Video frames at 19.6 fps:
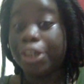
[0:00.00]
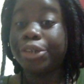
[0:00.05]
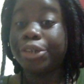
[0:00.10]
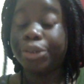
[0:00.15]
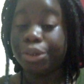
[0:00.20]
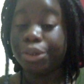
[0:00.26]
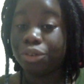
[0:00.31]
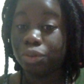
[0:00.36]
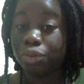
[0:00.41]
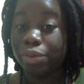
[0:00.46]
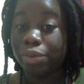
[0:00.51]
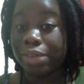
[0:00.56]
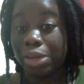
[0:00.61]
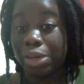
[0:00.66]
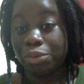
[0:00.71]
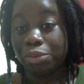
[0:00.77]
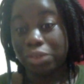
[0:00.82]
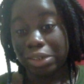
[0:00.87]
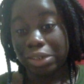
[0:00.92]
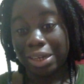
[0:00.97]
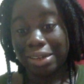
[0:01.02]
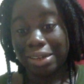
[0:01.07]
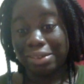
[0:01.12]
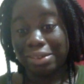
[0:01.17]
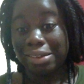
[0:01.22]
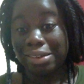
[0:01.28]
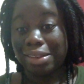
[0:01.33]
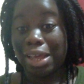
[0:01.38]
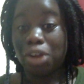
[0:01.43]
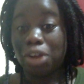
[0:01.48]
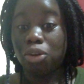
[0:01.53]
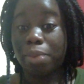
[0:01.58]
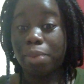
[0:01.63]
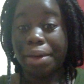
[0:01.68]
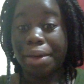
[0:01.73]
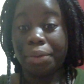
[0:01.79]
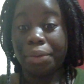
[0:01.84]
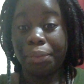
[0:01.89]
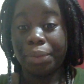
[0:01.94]
close with. That was the cousin that no
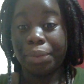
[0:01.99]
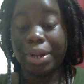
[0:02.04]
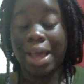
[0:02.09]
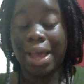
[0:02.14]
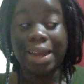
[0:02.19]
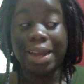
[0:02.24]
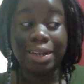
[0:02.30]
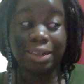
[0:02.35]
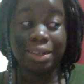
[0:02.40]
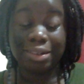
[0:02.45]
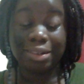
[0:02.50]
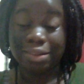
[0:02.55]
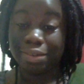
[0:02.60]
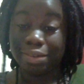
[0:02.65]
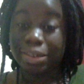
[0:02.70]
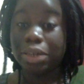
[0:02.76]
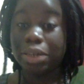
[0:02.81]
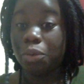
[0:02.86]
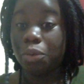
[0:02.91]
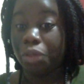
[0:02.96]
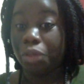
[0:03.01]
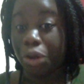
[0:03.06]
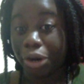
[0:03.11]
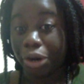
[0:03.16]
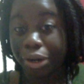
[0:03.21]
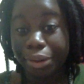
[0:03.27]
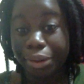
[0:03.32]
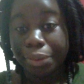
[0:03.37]
matter what, I needed to stick with her.